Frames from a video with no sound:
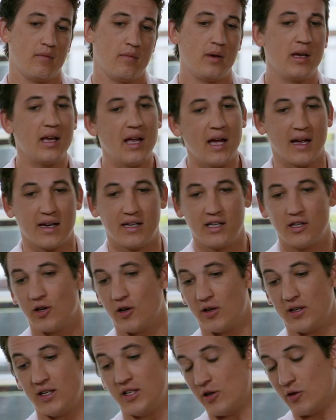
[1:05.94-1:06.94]
But yeah, he
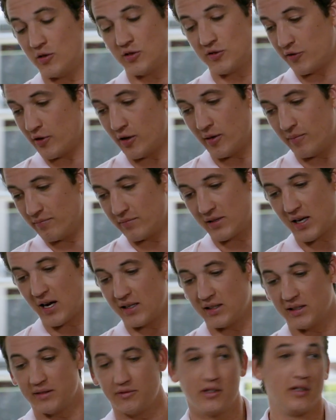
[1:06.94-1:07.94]
uh, he goes from
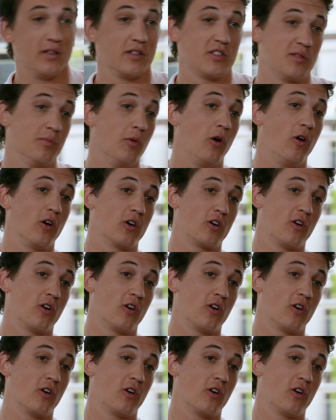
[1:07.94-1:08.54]
kind of living in a small,